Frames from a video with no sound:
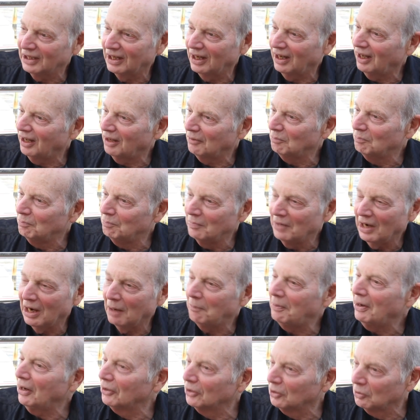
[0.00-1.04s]
um,
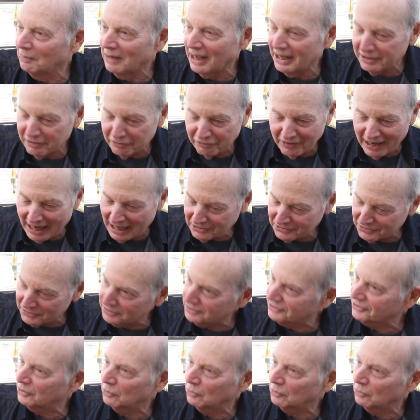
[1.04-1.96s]
apparel manufacturers.